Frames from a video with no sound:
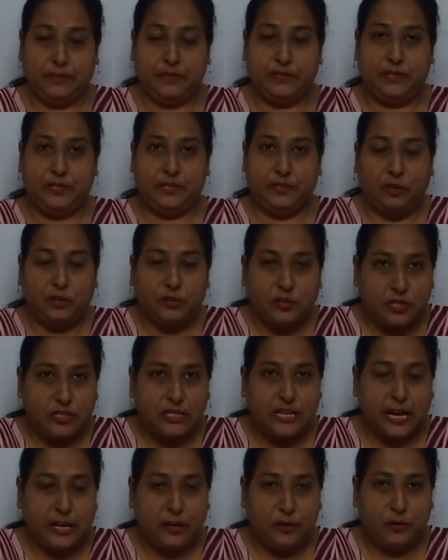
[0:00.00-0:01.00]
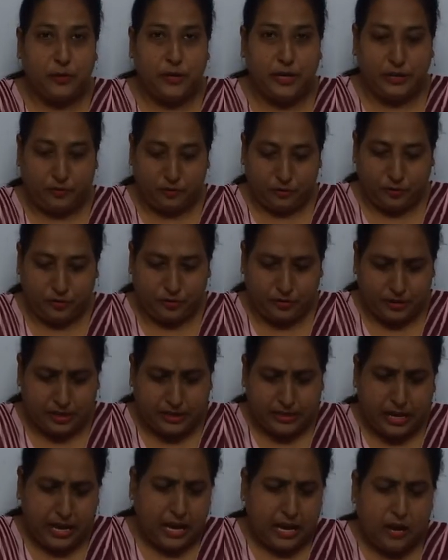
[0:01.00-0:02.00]
She's also scared to eat, so she's saying,
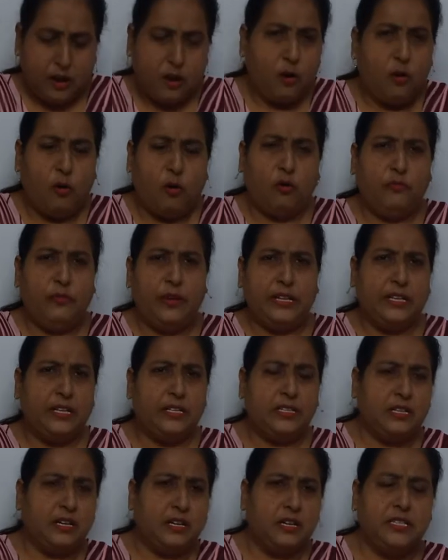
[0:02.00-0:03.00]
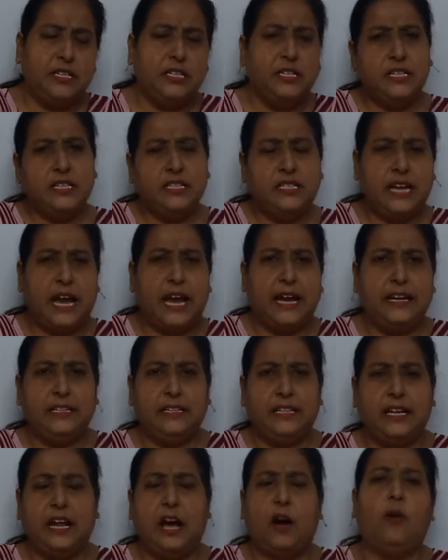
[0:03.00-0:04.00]
oh, when the sergeant is standing
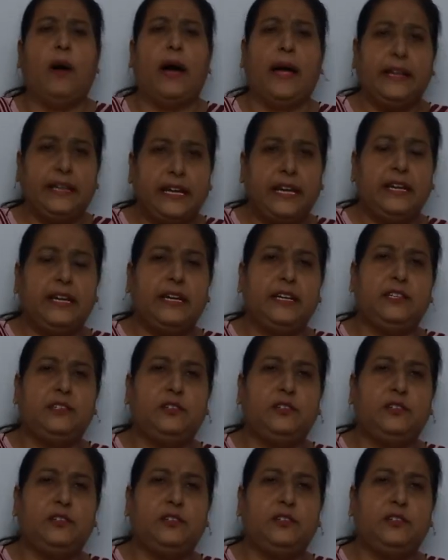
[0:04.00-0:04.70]
there, how I can eat?